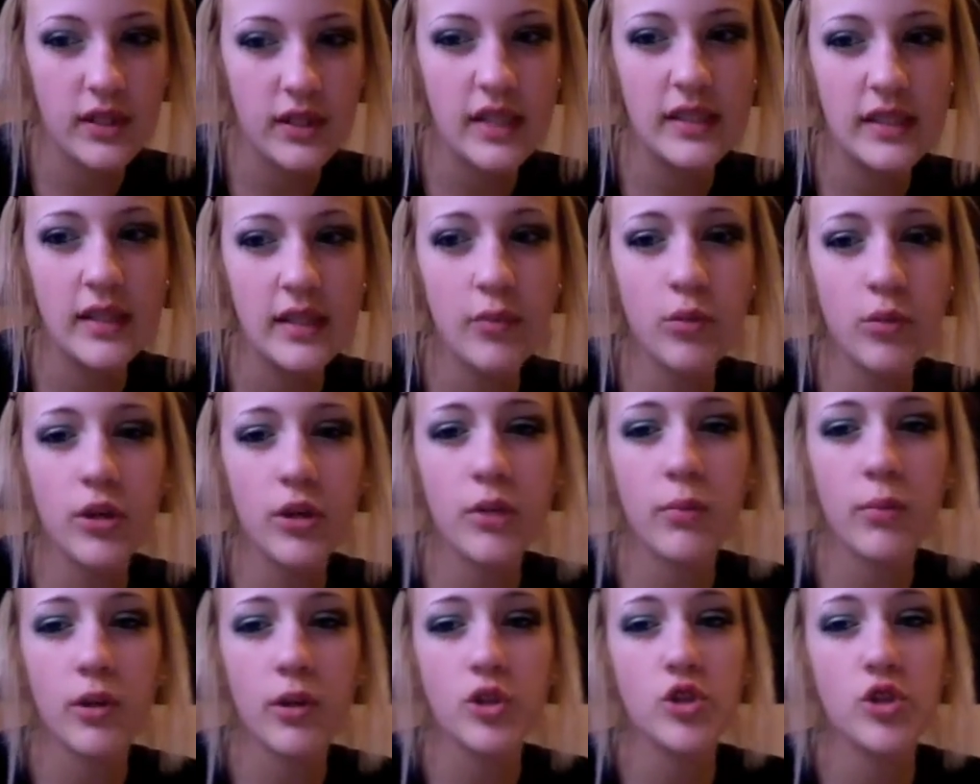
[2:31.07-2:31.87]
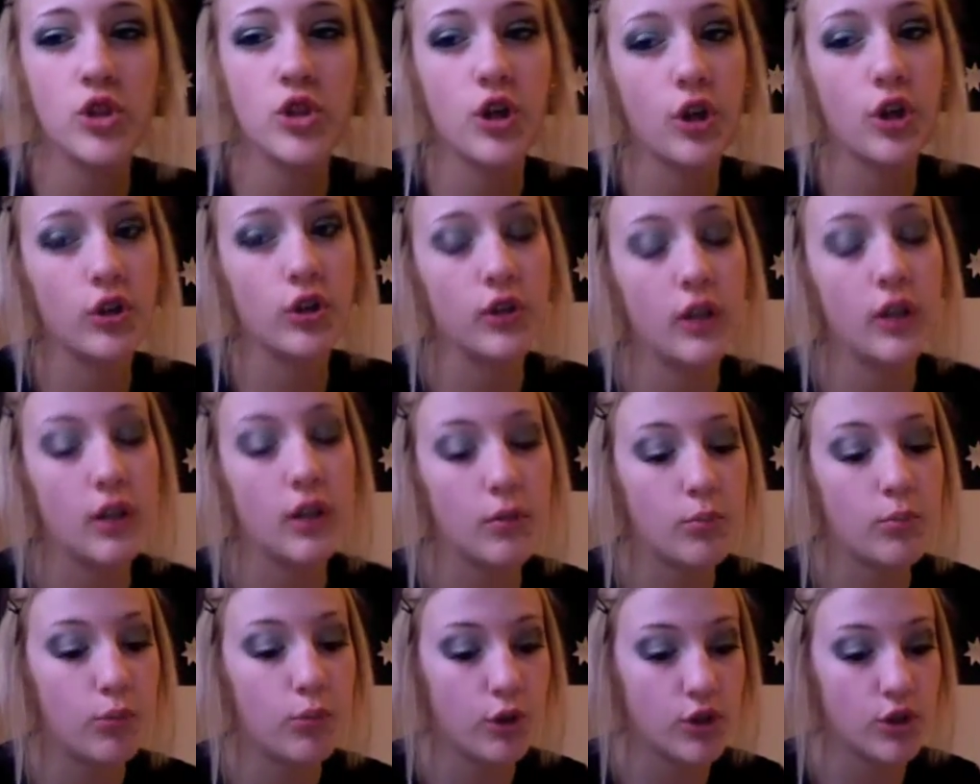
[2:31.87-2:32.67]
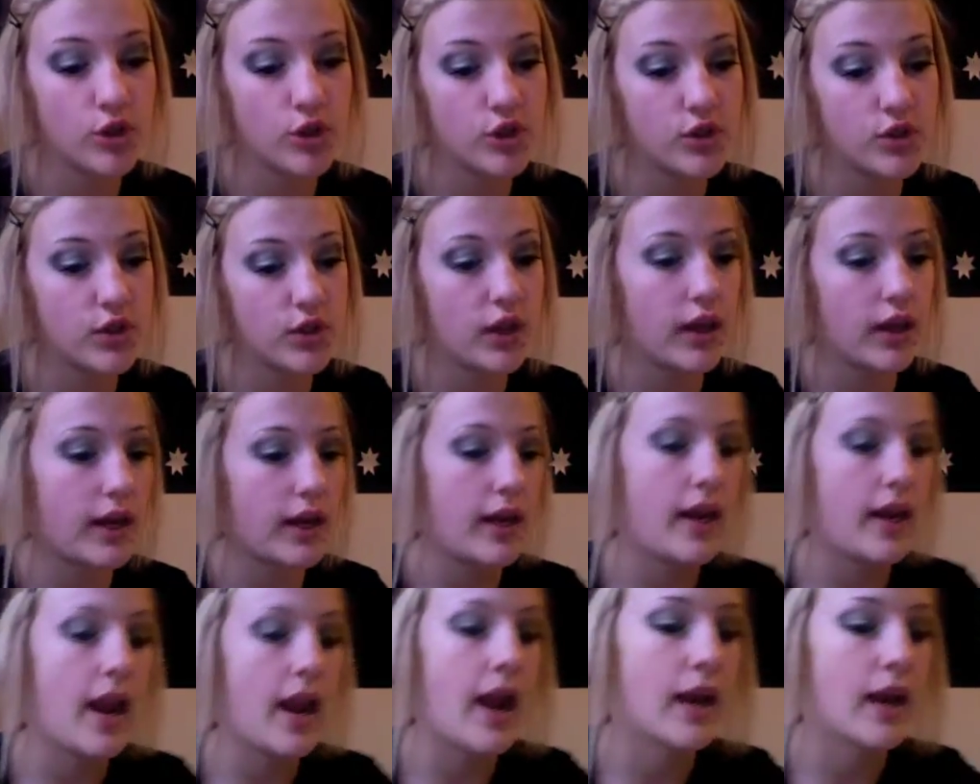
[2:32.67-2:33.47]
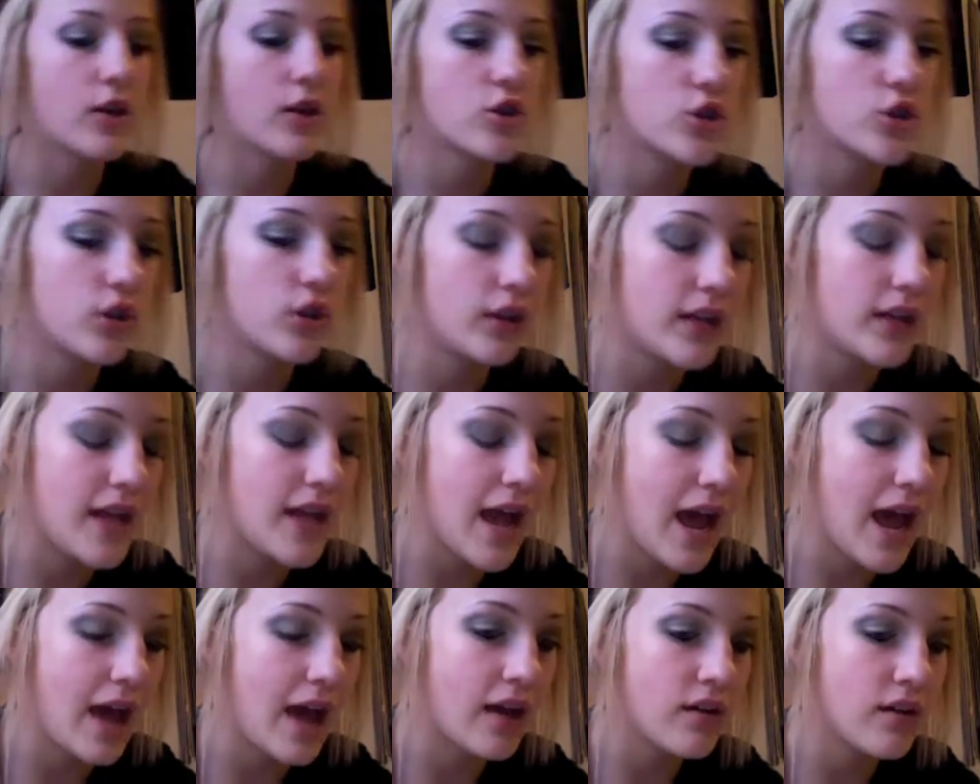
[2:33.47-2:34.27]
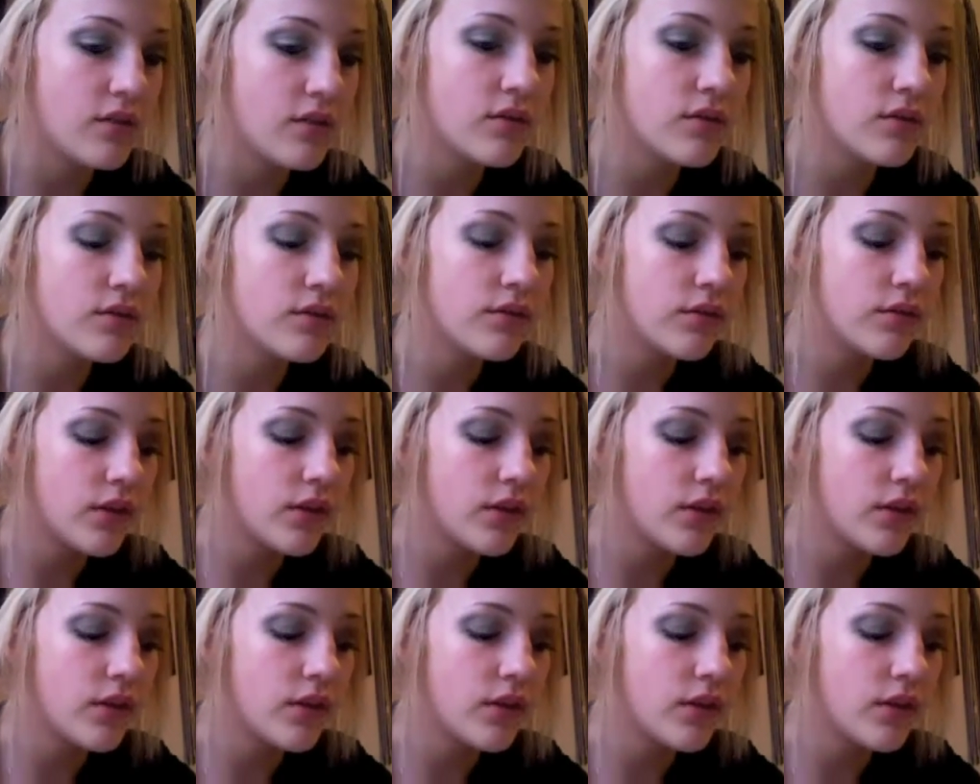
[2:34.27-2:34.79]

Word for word: These are pretty much the only brushes I actually have.